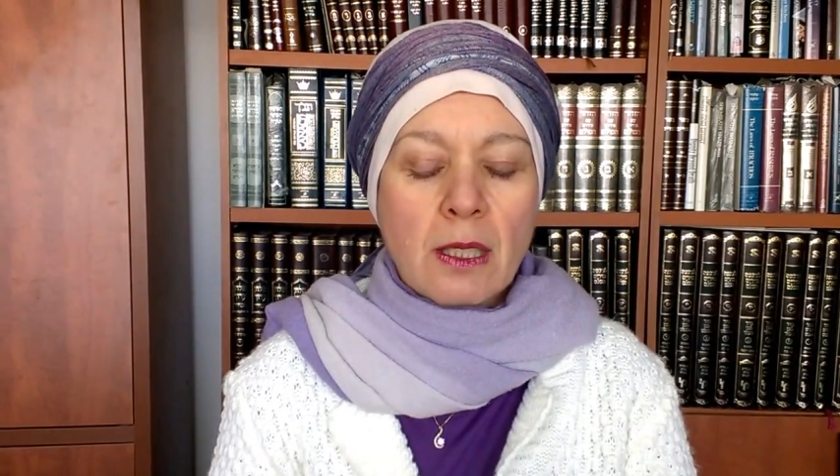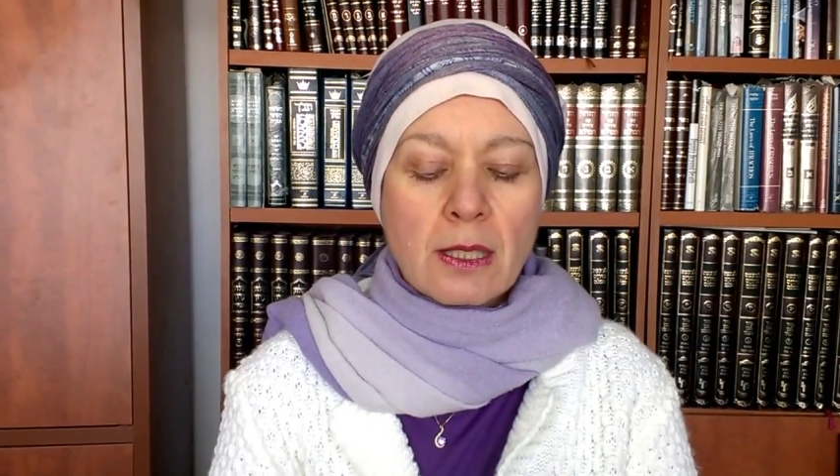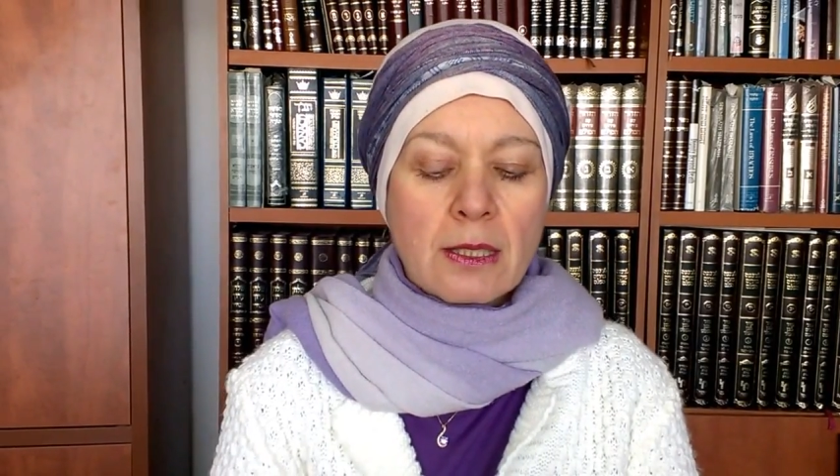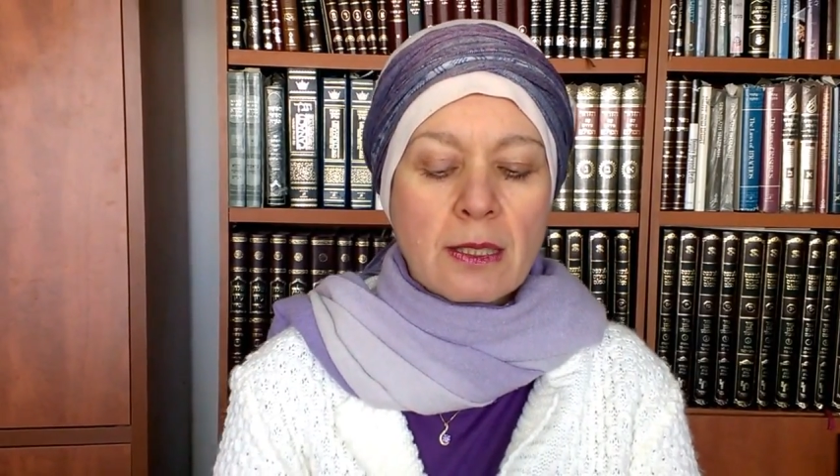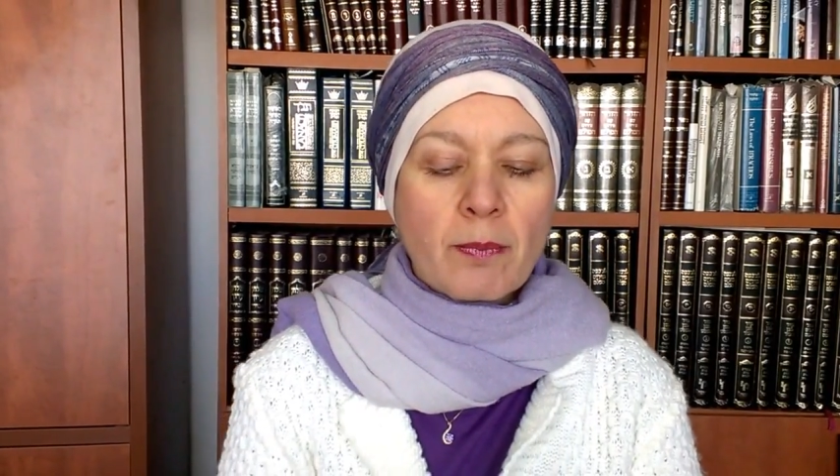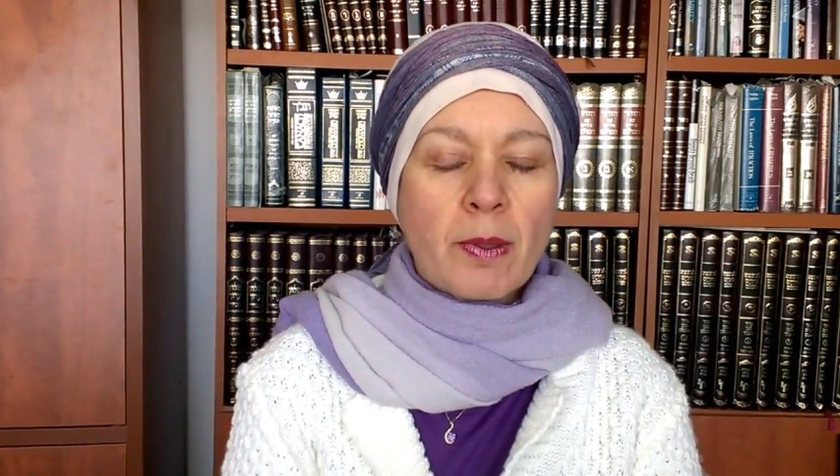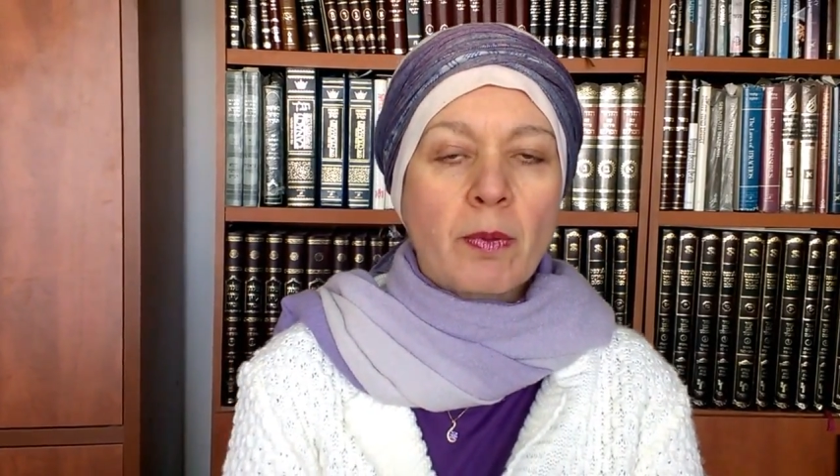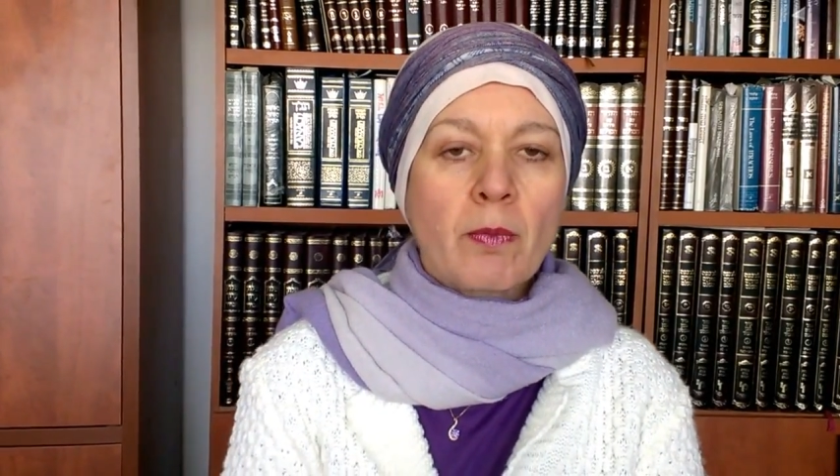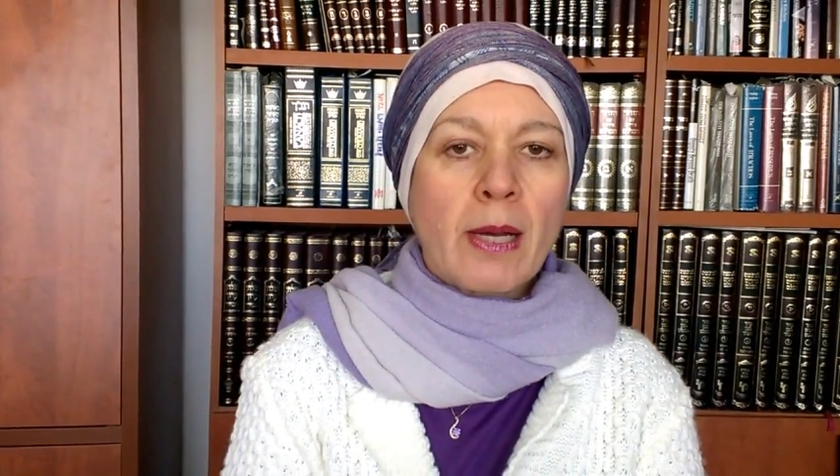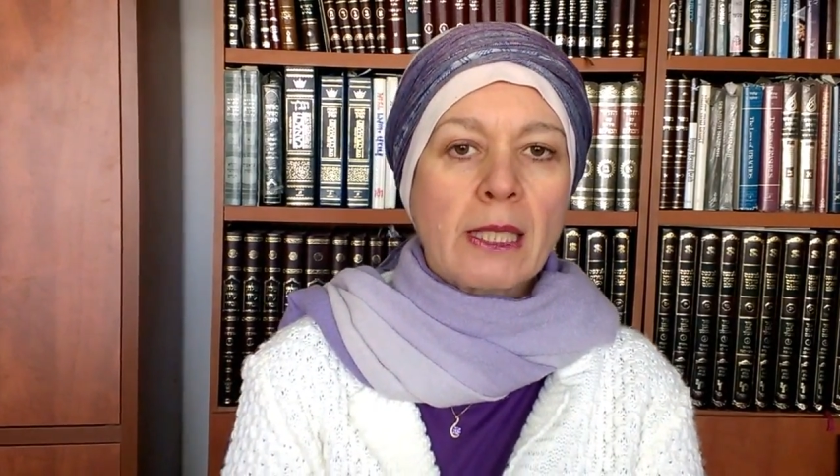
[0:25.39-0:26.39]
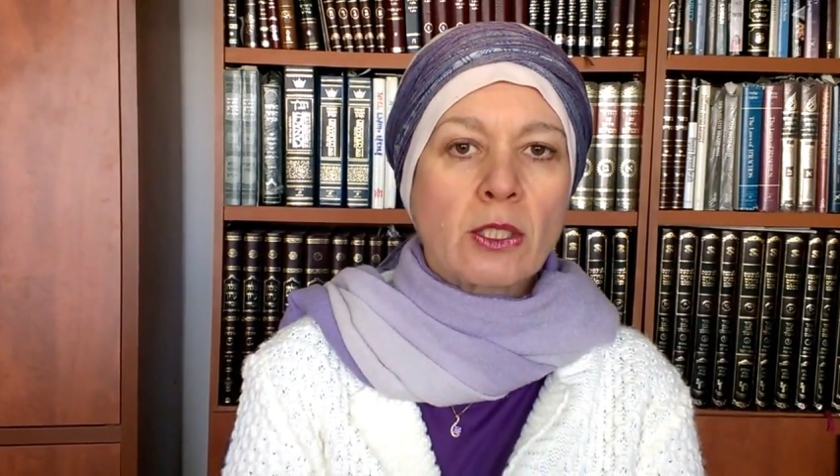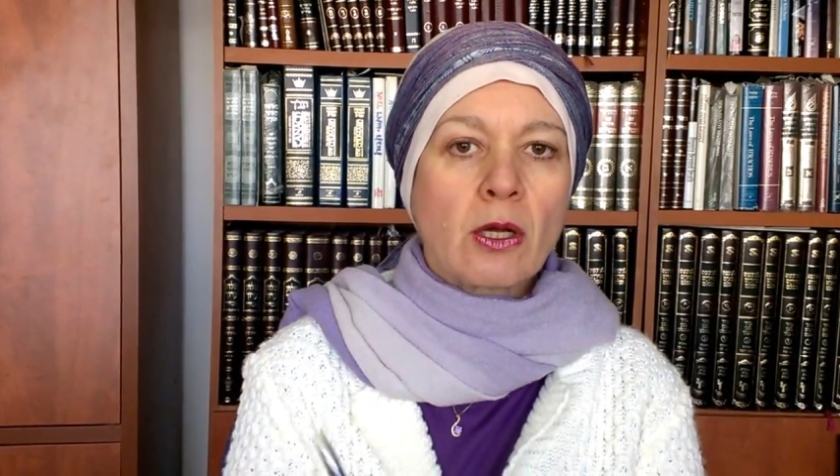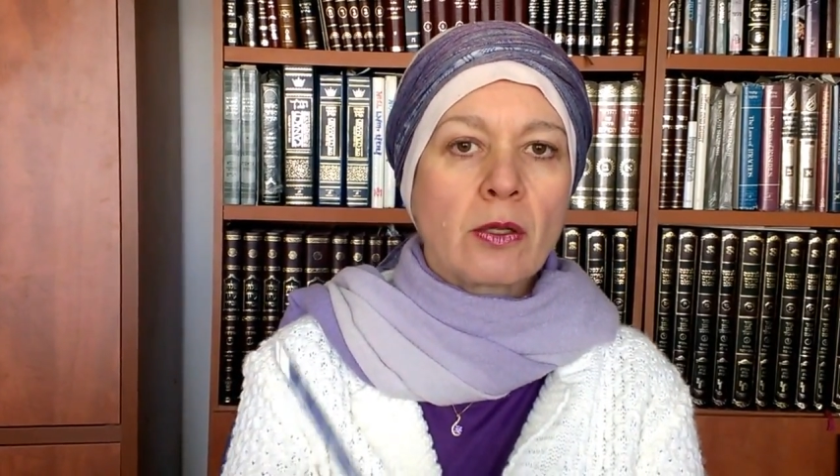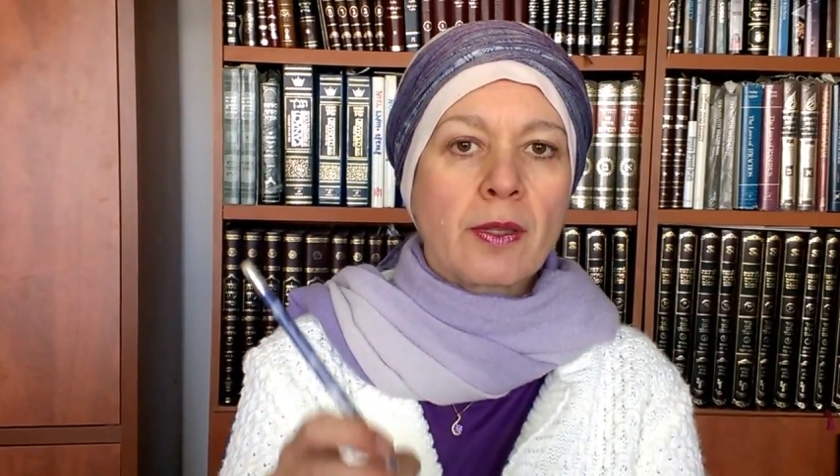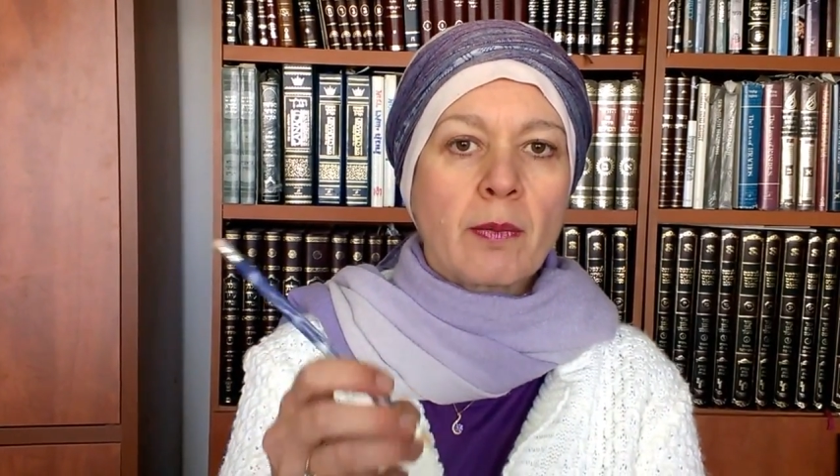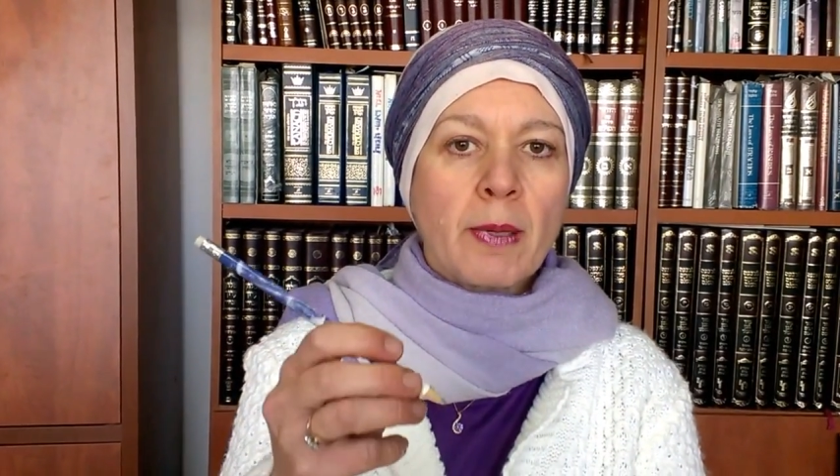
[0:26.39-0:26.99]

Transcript: Some people might hold their